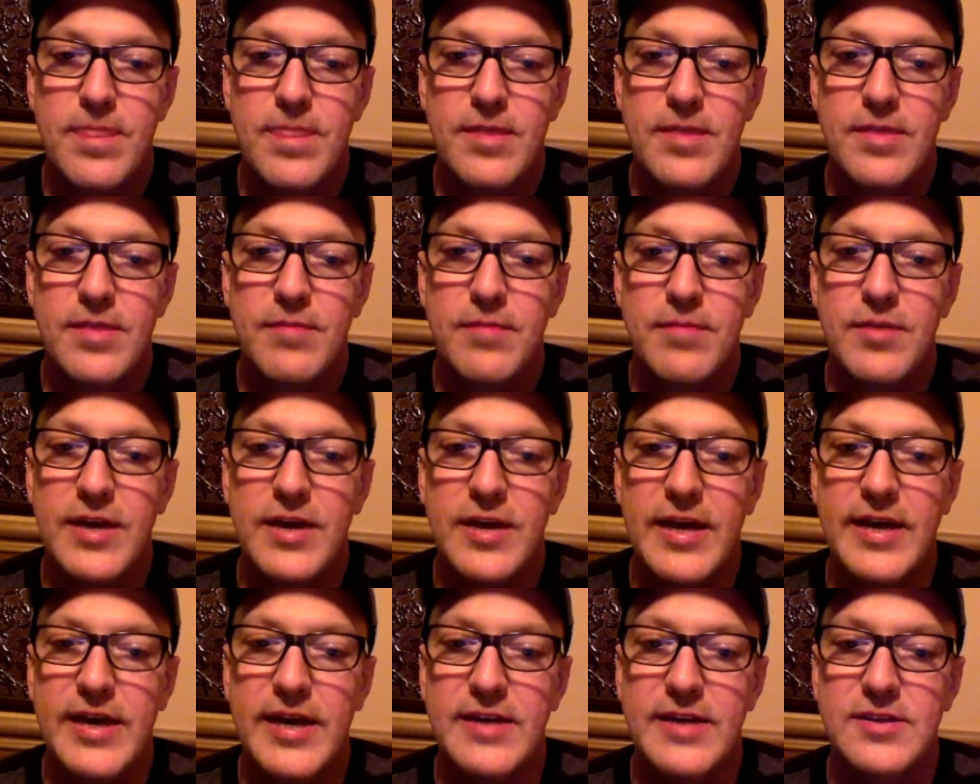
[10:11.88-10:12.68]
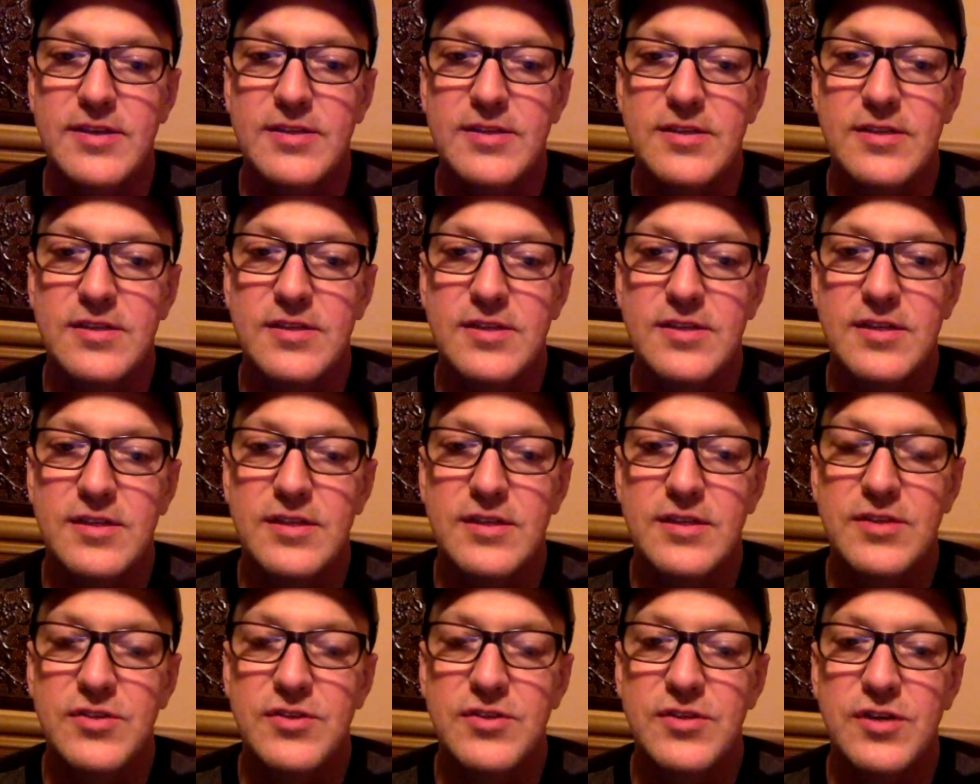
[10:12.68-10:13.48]
Number eight.
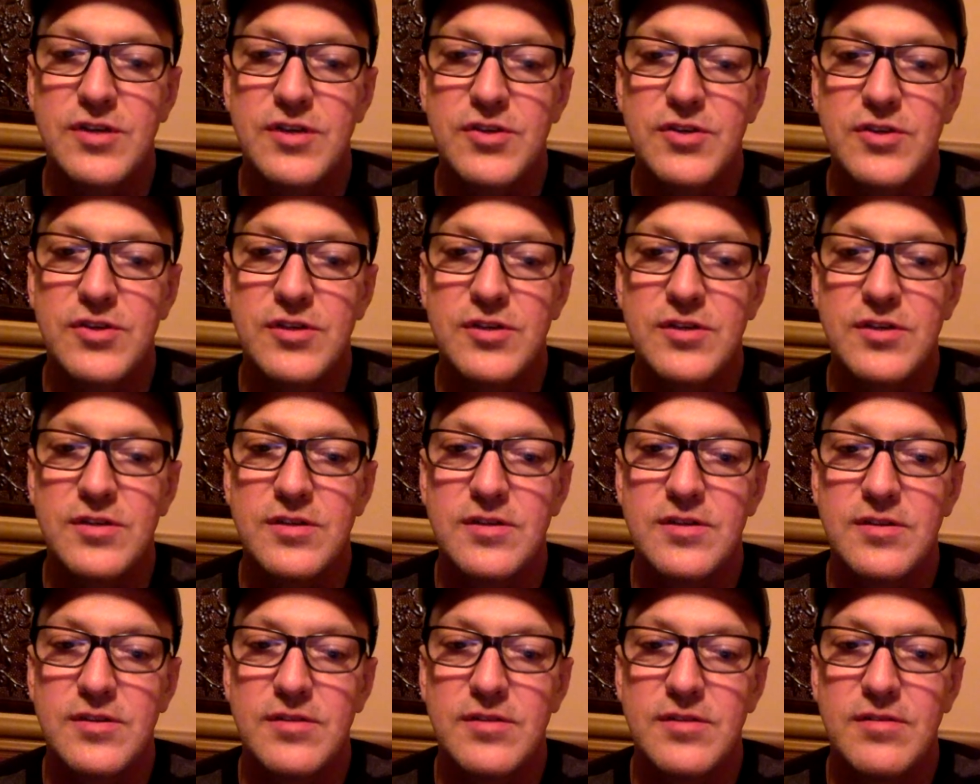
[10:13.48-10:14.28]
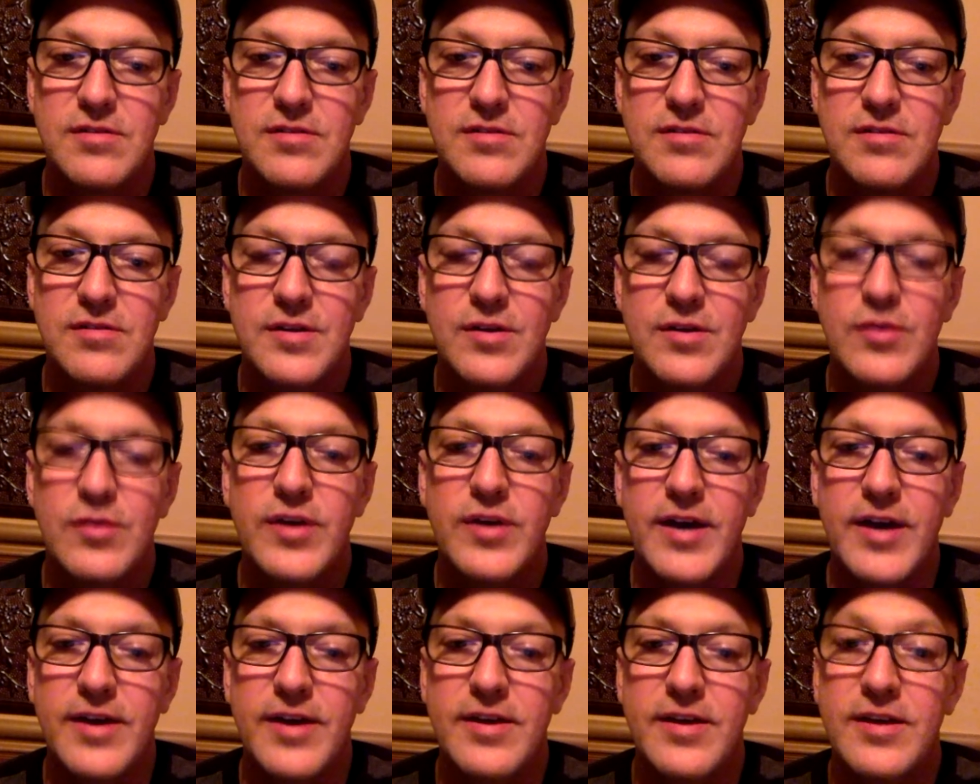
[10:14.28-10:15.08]
Any discussion?
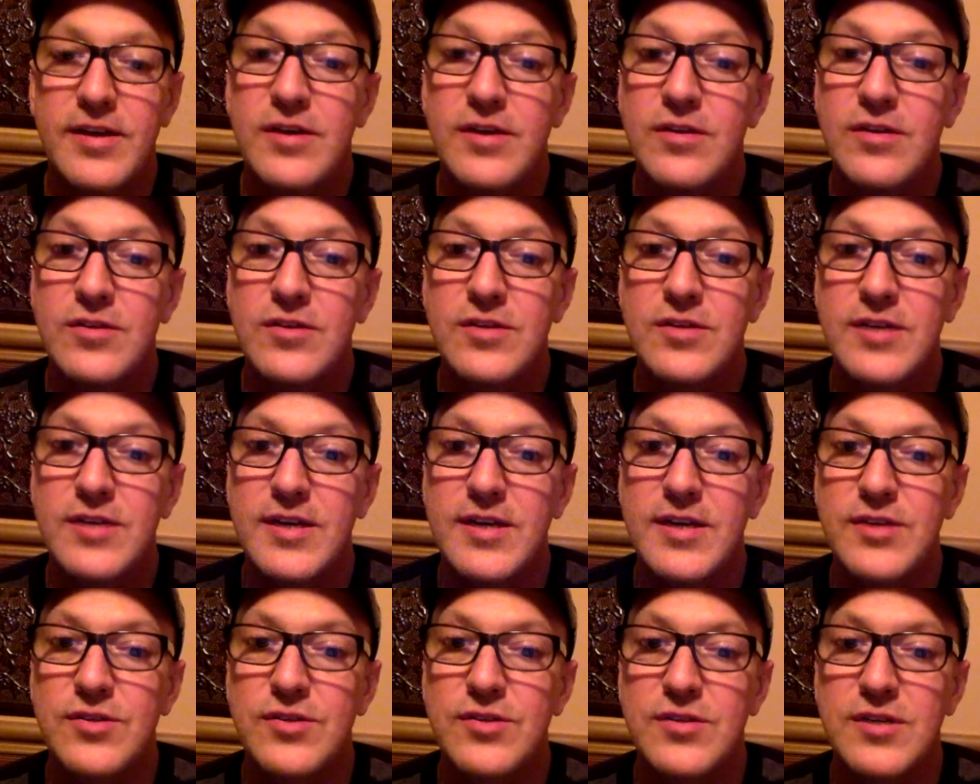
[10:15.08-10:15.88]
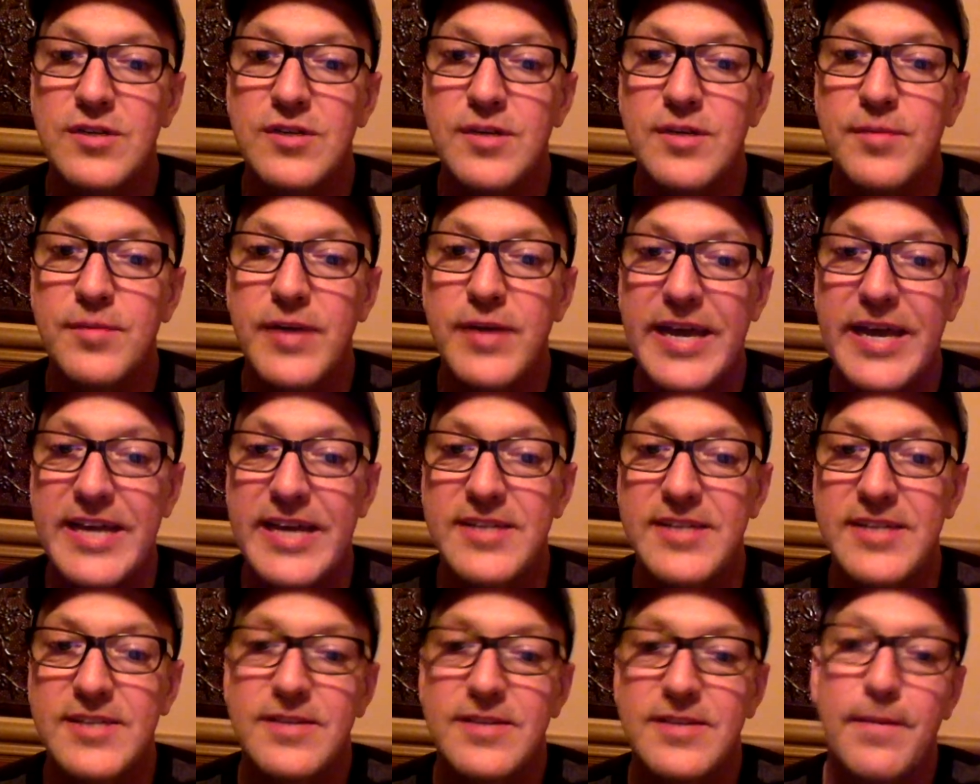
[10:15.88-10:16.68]
Okay, here's the answer to number
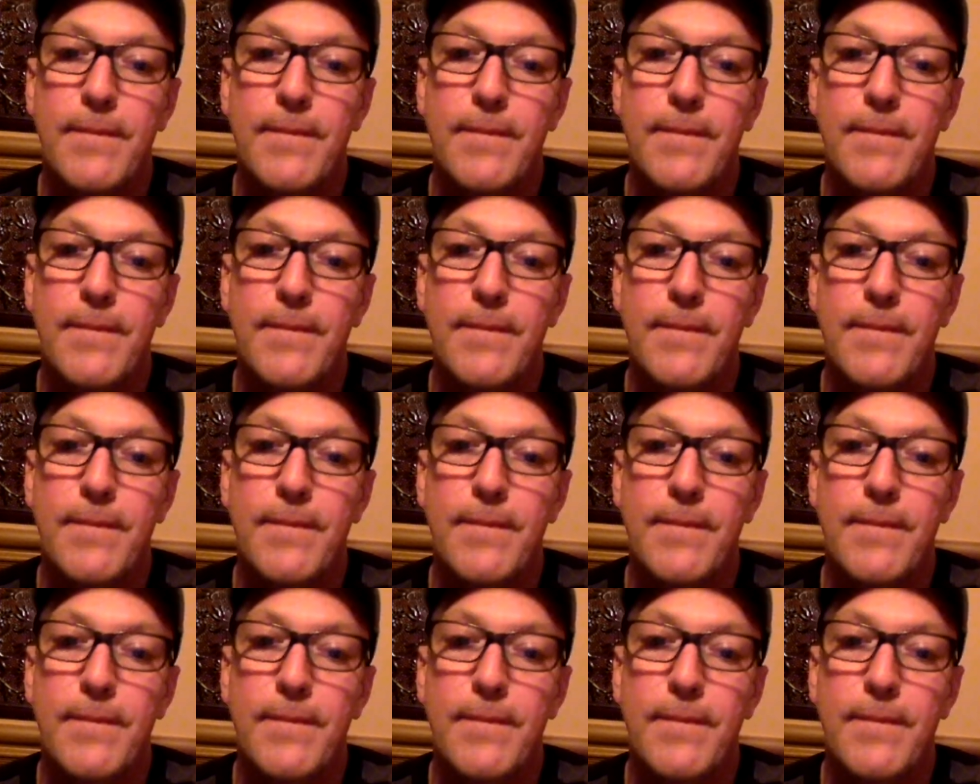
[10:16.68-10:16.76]
eight.